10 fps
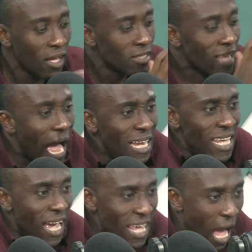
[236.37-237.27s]

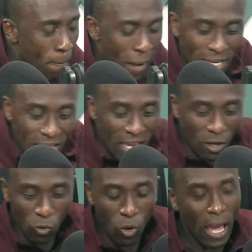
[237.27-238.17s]
Sadia, ya, maye, you know,